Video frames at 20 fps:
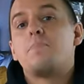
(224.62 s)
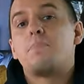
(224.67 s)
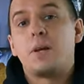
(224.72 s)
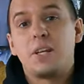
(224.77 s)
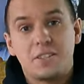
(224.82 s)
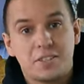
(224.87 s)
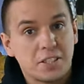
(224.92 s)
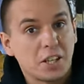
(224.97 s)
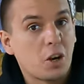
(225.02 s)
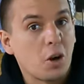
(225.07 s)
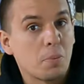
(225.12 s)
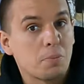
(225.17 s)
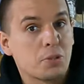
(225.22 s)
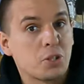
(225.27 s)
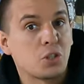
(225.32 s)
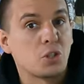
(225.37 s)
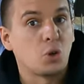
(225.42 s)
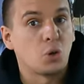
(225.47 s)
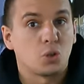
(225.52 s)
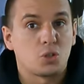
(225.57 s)
basic
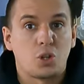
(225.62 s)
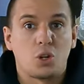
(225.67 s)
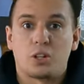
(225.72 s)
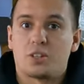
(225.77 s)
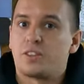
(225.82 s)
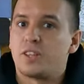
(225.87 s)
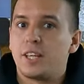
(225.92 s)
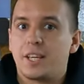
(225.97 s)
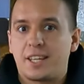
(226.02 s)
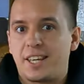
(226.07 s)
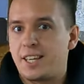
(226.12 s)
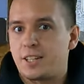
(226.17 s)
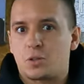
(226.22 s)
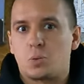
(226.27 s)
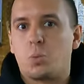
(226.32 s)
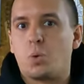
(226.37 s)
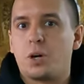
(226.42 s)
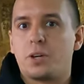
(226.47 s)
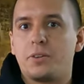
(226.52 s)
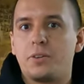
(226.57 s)
option, or like their kit